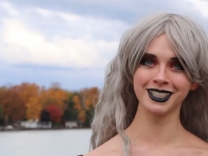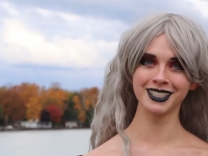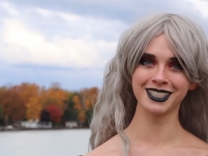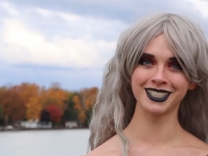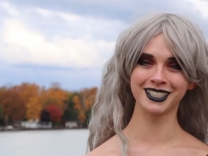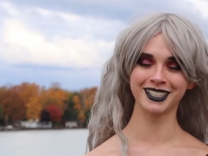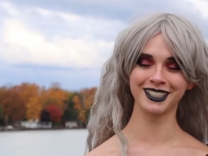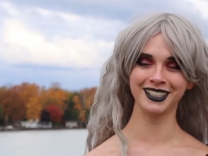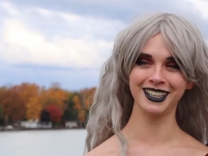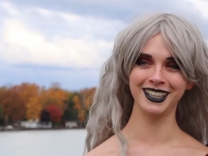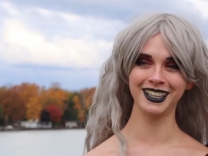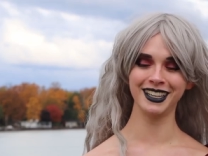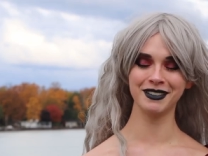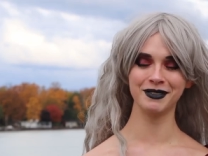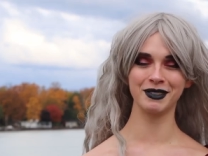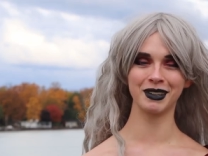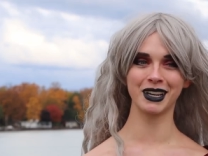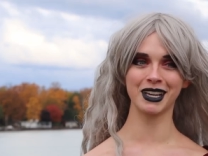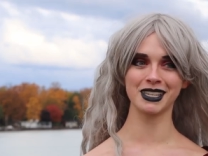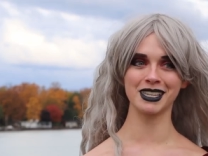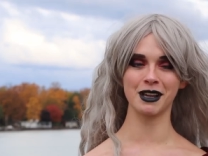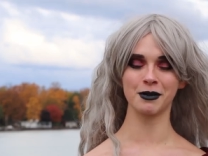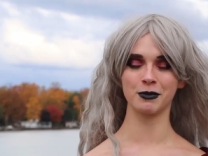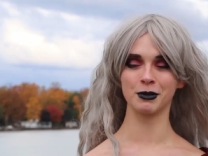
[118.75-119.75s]
sunscreen
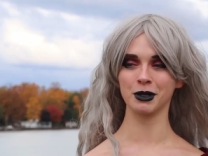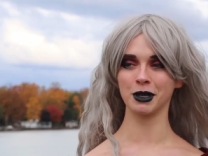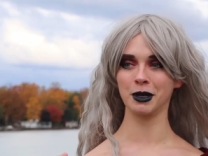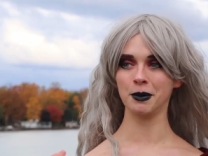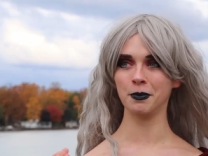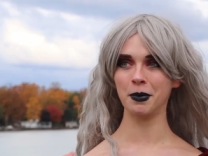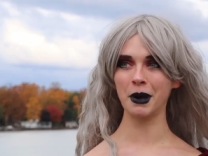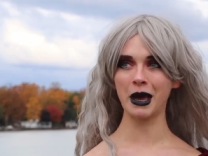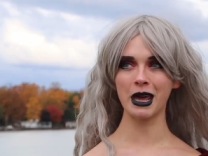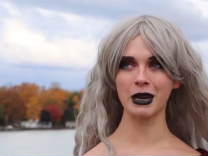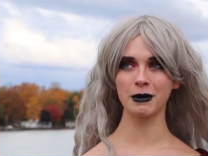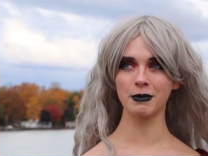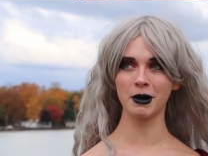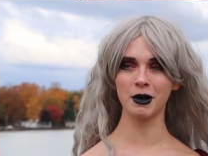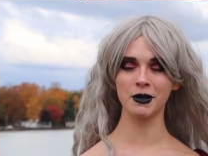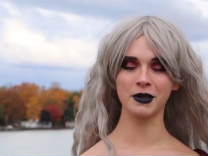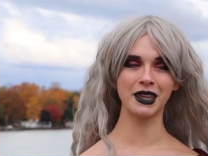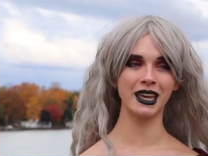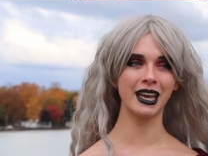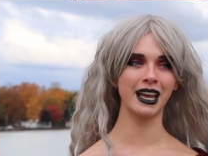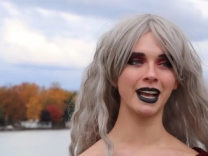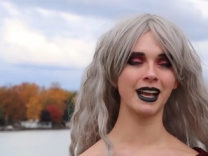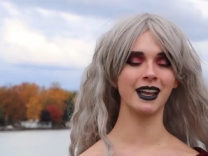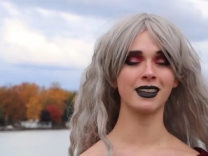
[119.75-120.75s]
because I'm really bad about
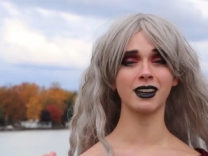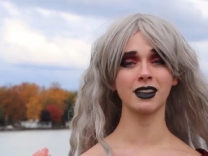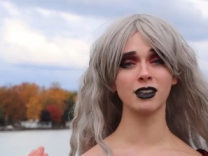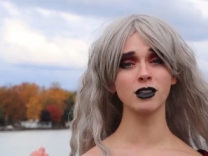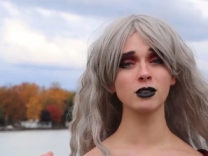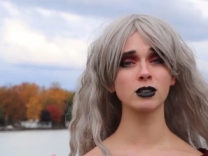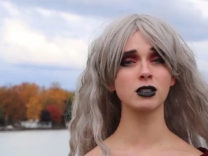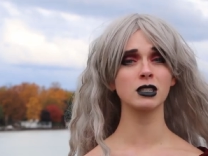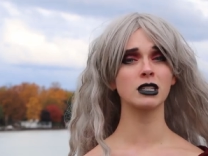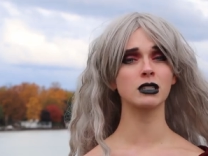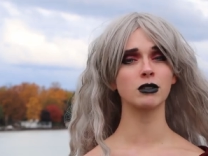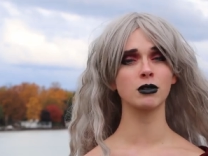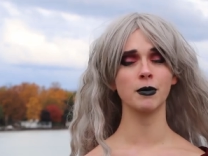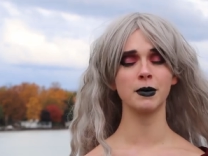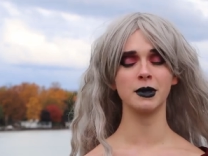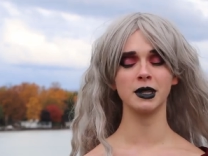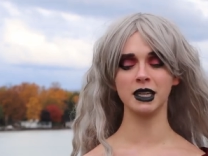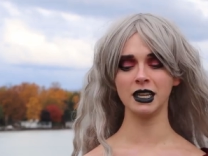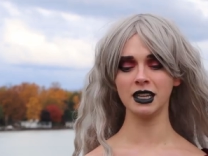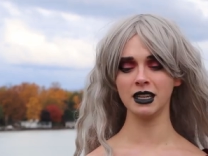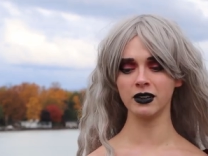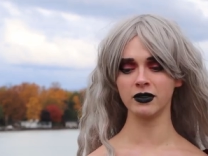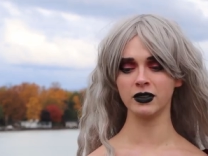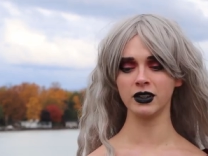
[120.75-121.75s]
that, and I usually swim in
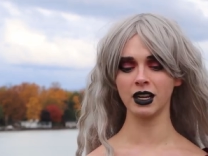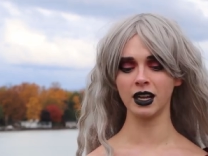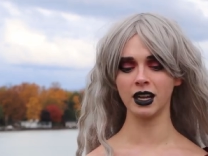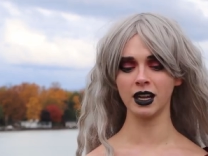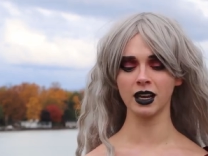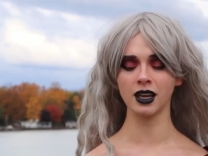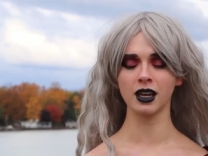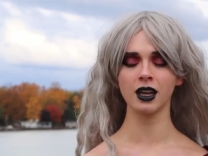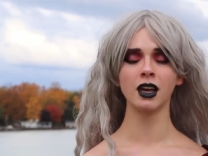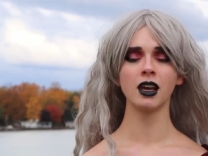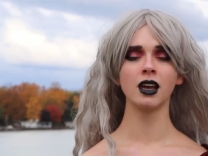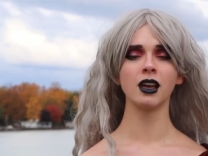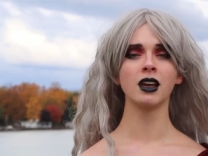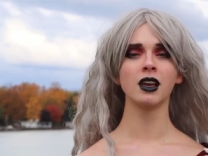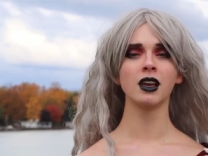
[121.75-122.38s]
the evening.